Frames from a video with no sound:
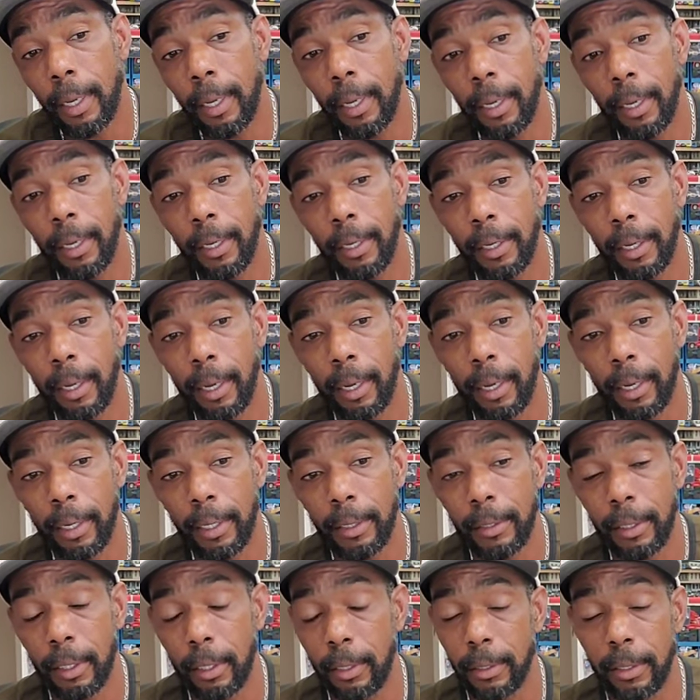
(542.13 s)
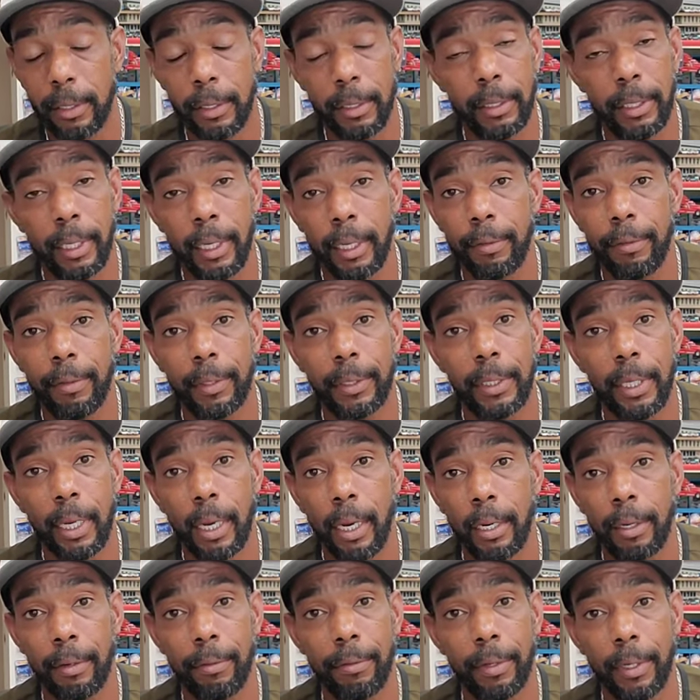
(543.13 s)
and uh, he's a sick
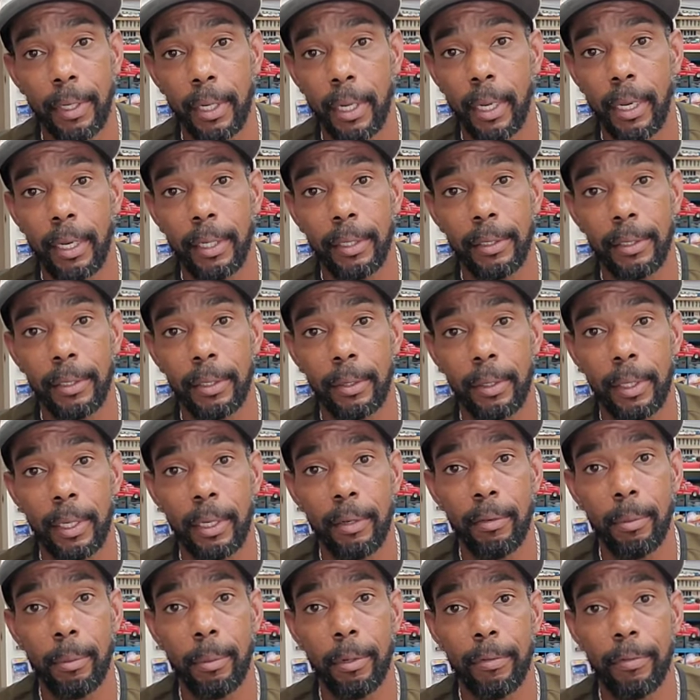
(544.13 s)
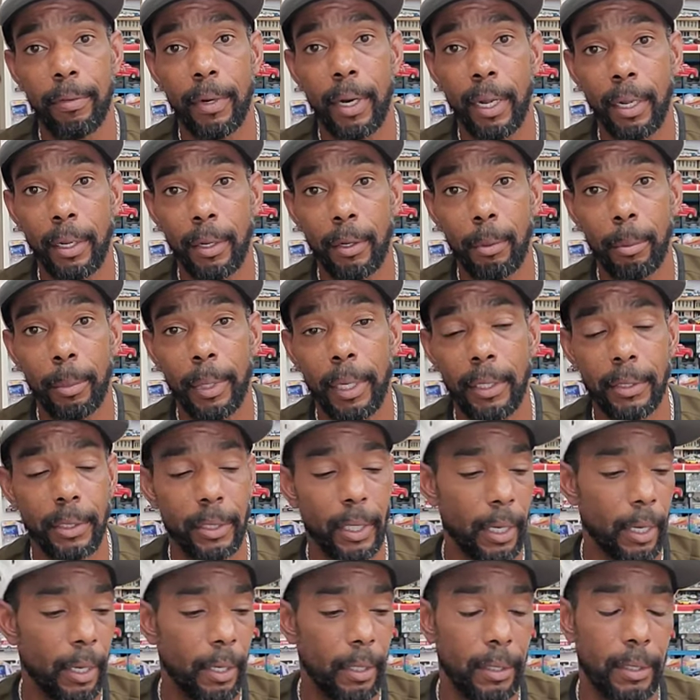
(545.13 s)
photographer, guys. So give him a follow, man.
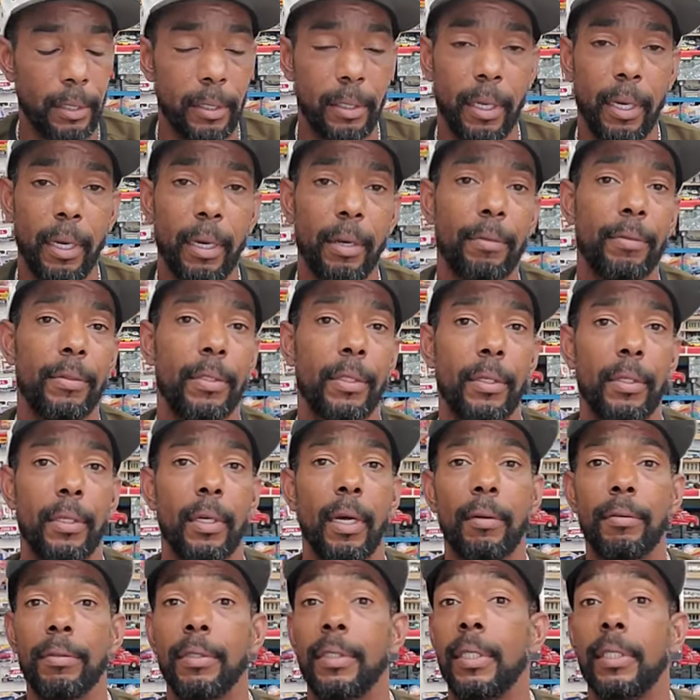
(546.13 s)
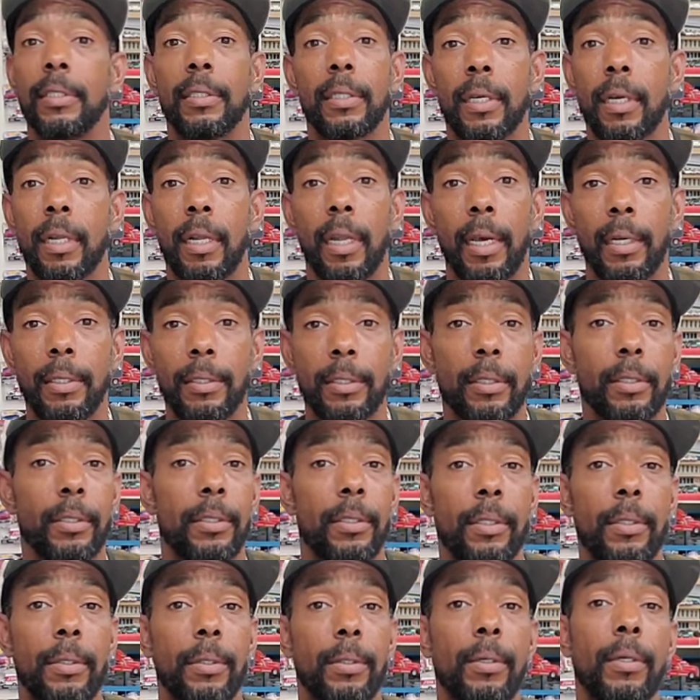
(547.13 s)
Check out his stuff. And obviously, he's a collector,
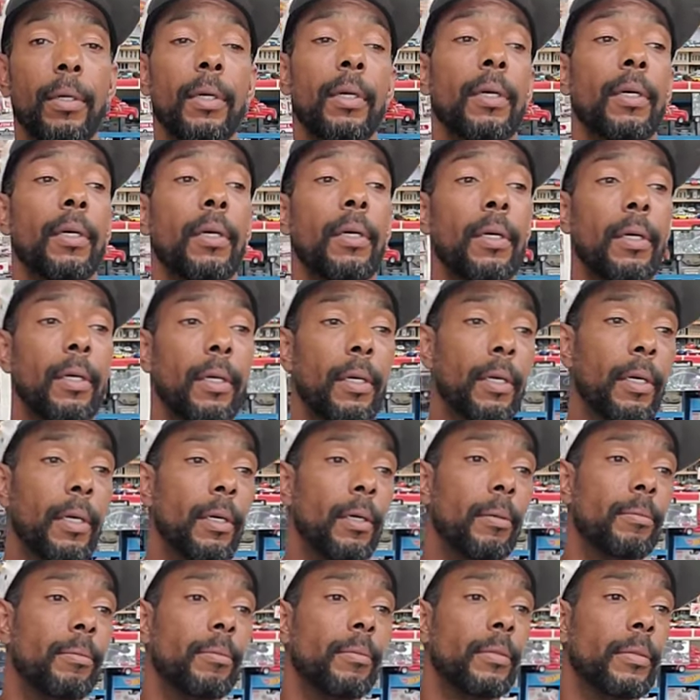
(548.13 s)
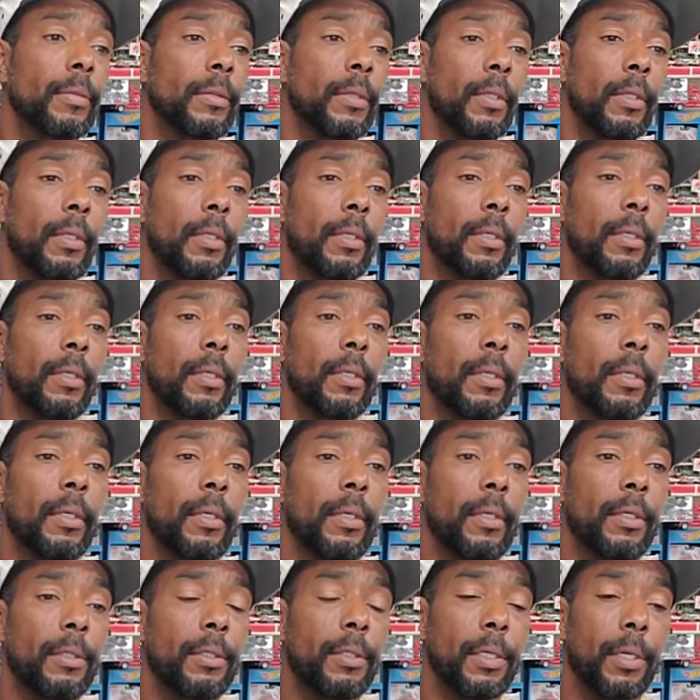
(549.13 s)
too. Um,
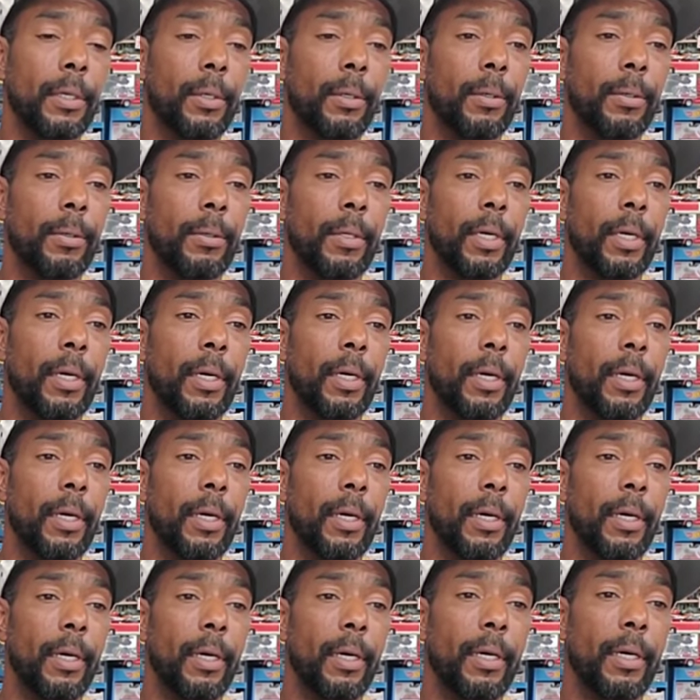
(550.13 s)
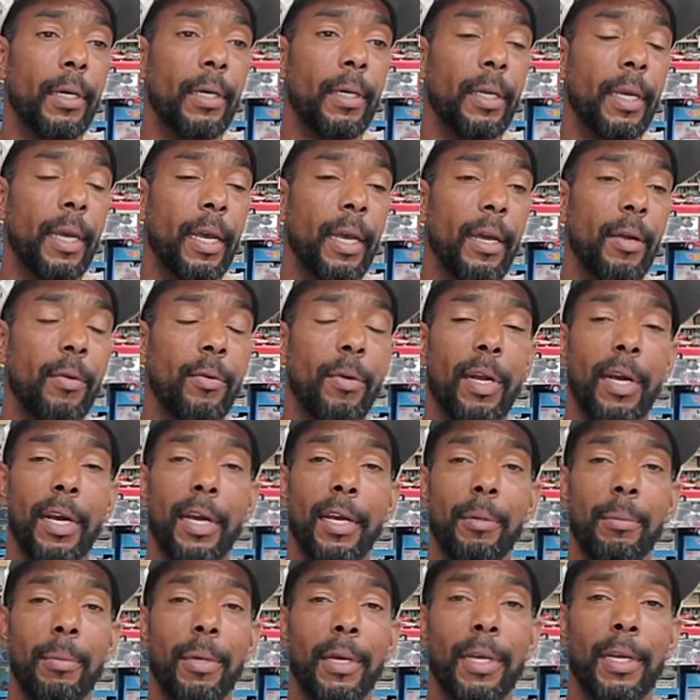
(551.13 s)
so, uh, yeah,
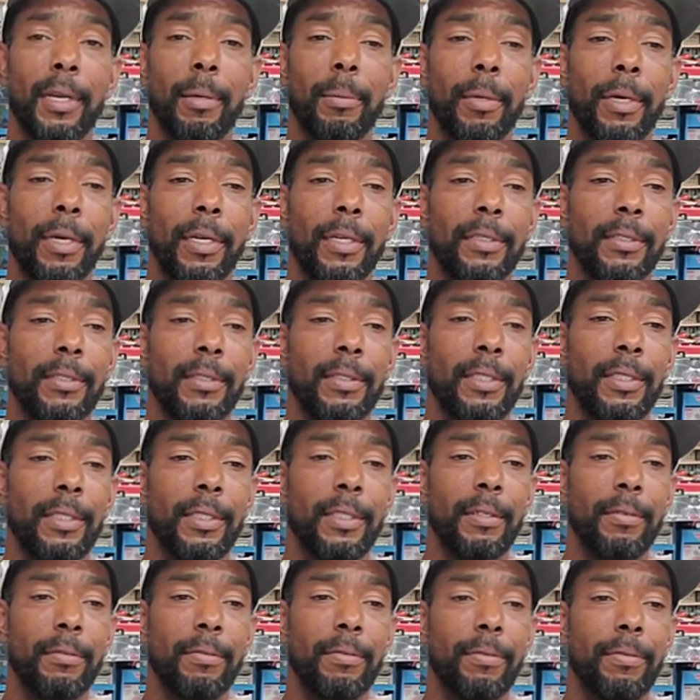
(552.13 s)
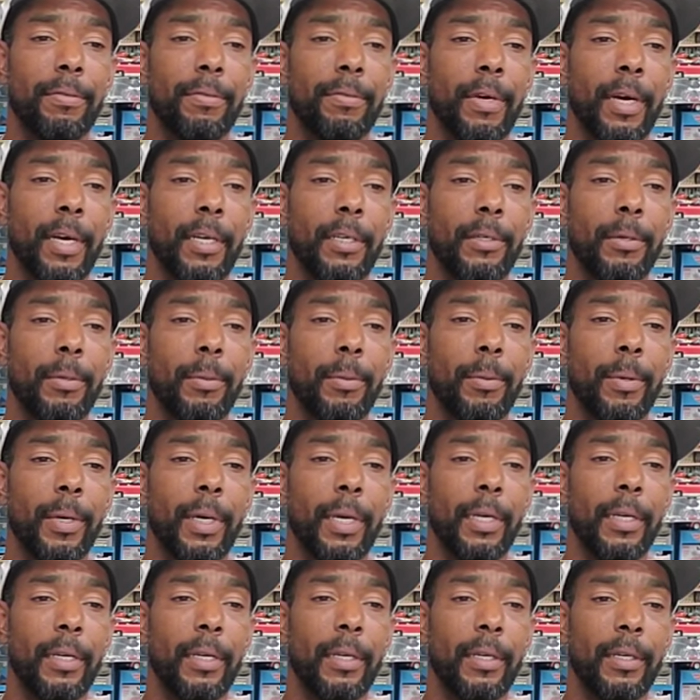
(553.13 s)
Ryan, man, I might need to find a
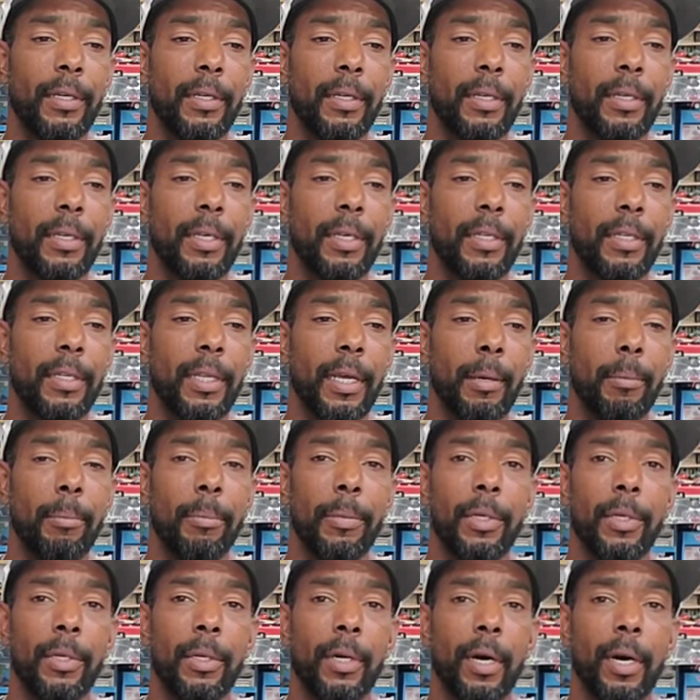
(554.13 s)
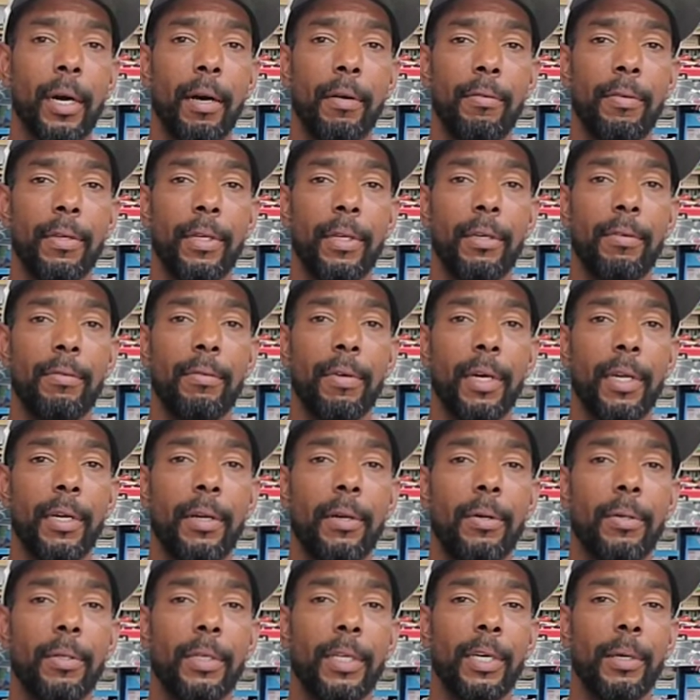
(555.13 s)
way to get that mirror off you if I
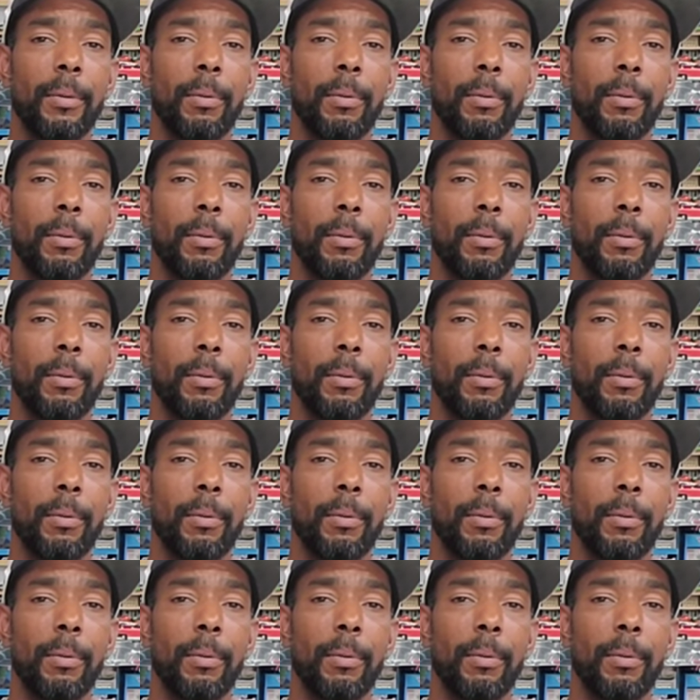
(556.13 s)
don't